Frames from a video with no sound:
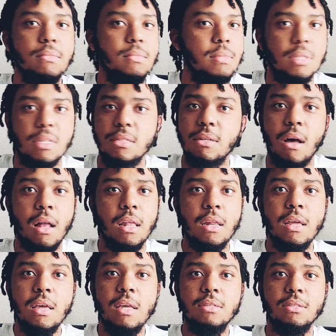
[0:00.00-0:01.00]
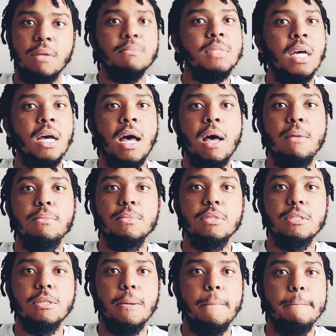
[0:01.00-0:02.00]
That's all it is
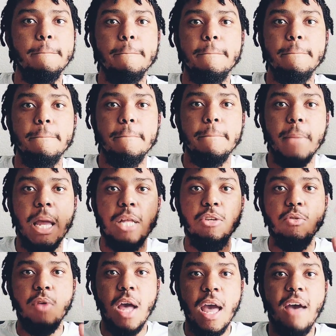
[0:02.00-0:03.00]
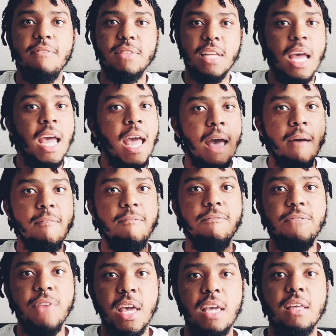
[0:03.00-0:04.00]
sometimes. And you have to have
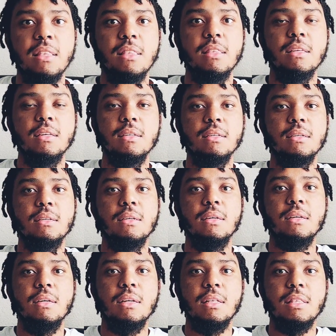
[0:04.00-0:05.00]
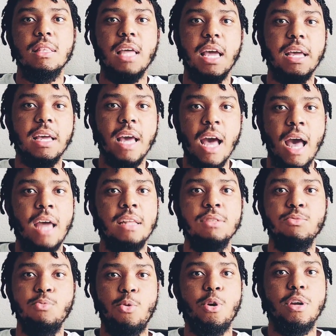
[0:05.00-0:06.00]
faith that God is
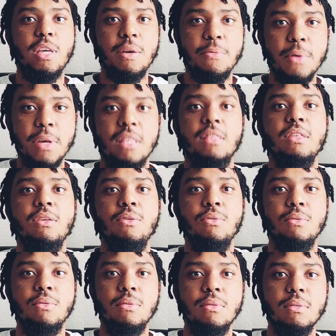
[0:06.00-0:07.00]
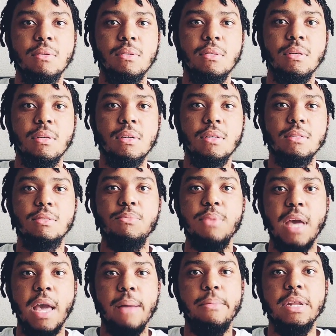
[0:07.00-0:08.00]
working with you to be
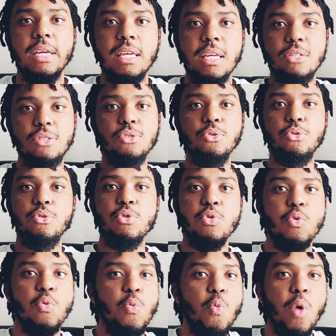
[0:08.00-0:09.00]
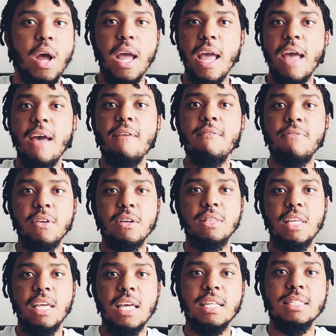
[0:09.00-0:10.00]
able to get you through whatever
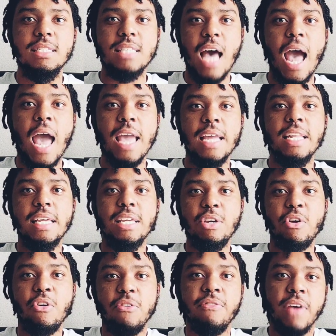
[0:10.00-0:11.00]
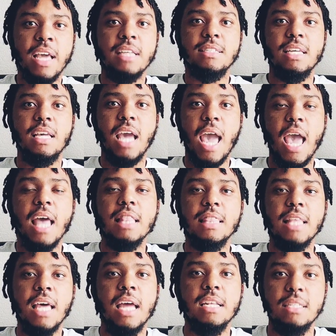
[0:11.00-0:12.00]
the anxiety you're facing at
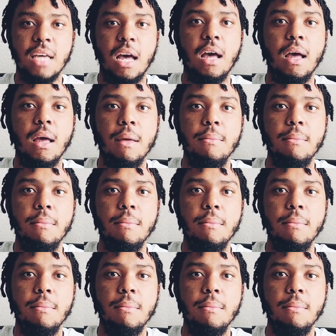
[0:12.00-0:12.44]
that time.